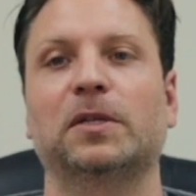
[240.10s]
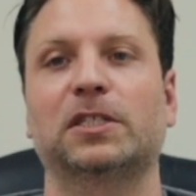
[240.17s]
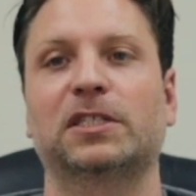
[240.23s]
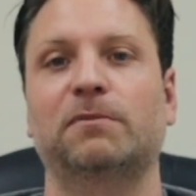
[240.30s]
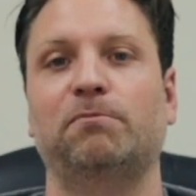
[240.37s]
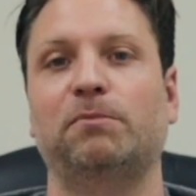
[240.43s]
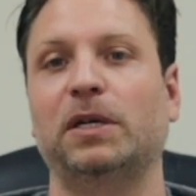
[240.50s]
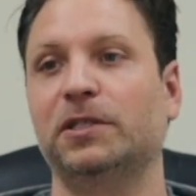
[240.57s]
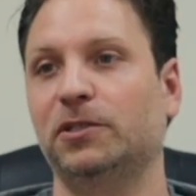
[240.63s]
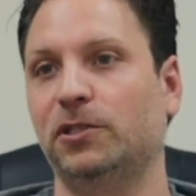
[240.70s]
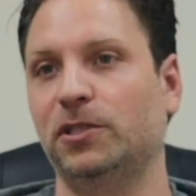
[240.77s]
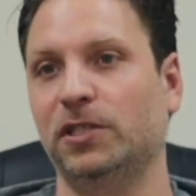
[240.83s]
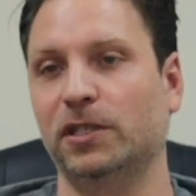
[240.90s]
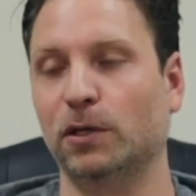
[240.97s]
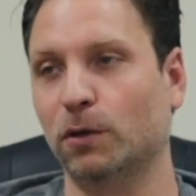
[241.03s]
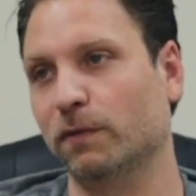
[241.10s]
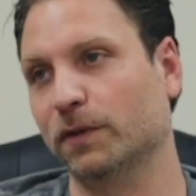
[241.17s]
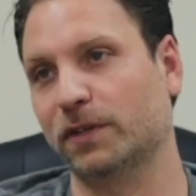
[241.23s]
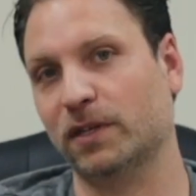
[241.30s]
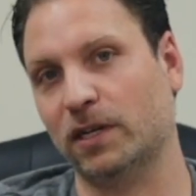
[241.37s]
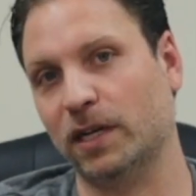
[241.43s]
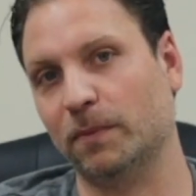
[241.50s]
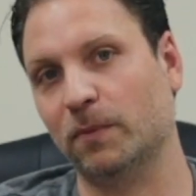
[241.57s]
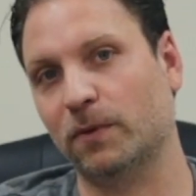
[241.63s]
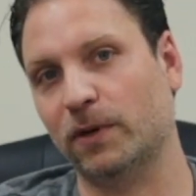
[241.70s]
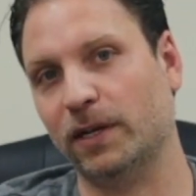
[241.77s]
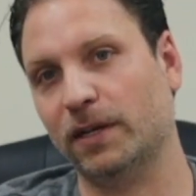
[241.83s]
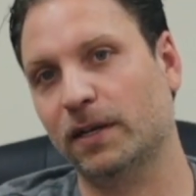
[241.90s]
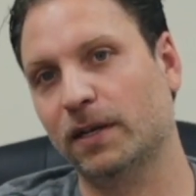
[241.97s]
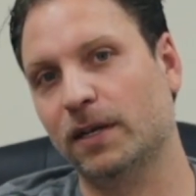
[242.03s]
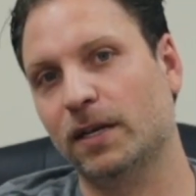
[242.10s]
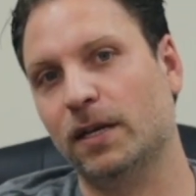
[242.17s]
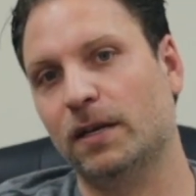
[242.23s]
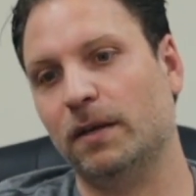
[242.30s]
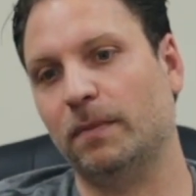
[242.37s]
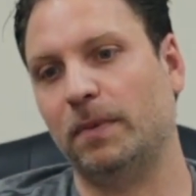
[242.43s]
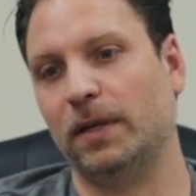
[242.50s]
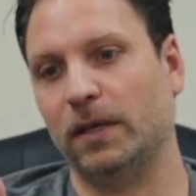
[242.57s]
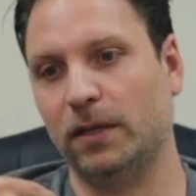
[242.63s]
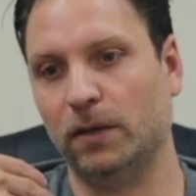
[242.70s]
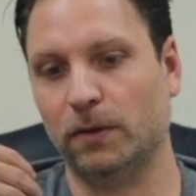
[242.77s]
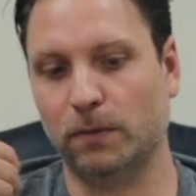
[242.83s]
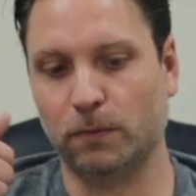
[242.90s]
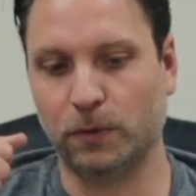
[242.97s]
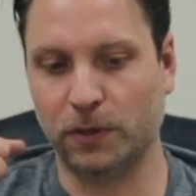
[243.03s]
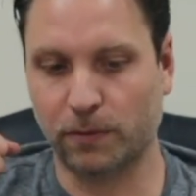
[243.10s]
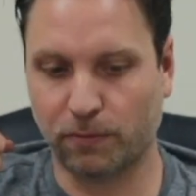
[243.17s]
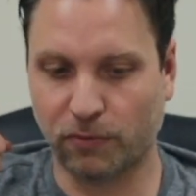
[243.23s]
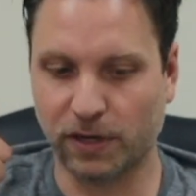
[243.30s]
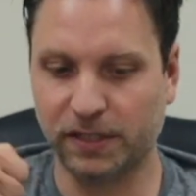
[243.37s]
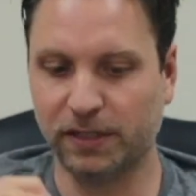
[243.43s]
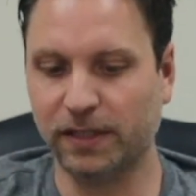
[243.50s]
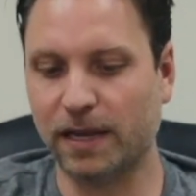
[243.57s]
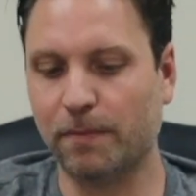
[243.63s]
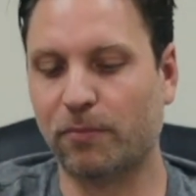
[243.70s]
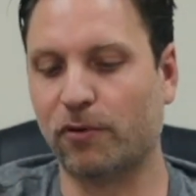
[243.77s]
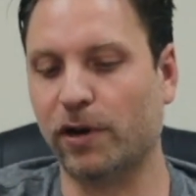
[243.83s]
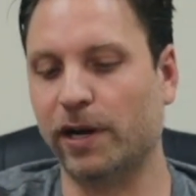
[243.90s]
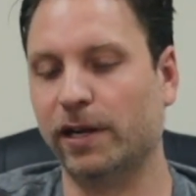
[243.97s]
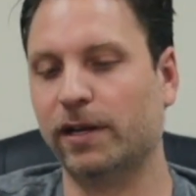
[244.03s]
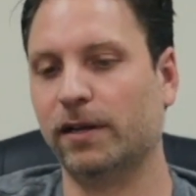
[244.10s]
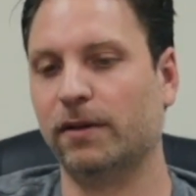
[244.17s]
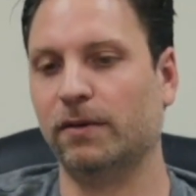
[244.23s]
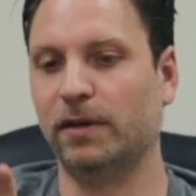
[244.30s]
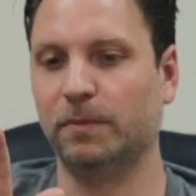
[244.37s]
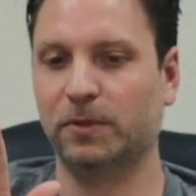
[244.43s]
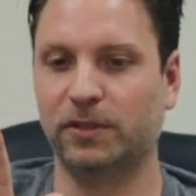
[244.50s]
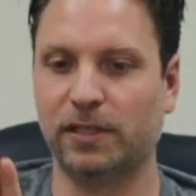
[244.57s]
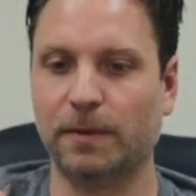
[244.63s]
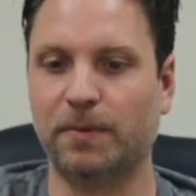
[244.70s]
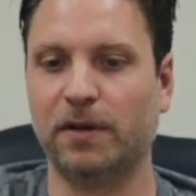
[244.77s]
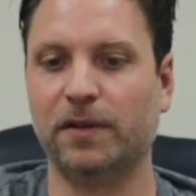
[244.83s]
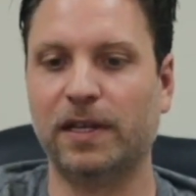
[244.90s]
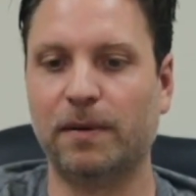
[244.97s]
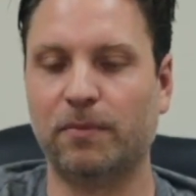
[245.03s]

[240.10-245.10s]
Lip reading: spongy over time, right? When you're pressing that brake, when I'm stepping on that